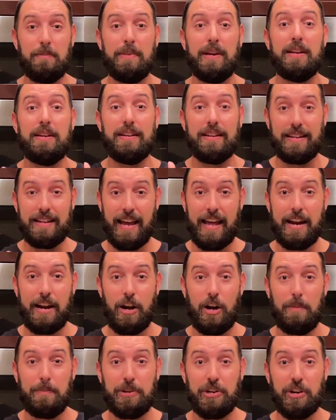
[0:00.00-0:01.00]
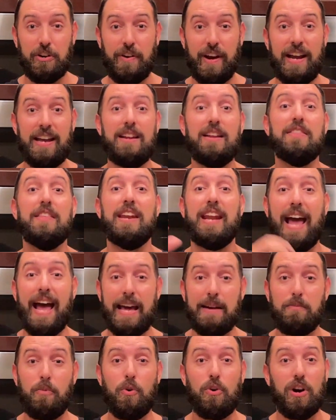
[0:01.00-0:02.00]
bit, get it all pureed, and then
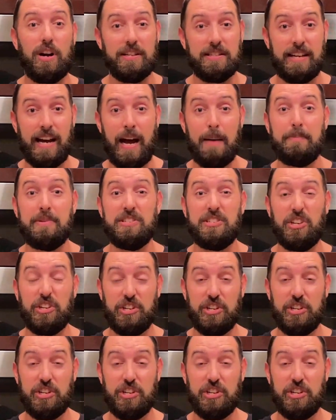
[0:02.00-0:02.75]
add more on top until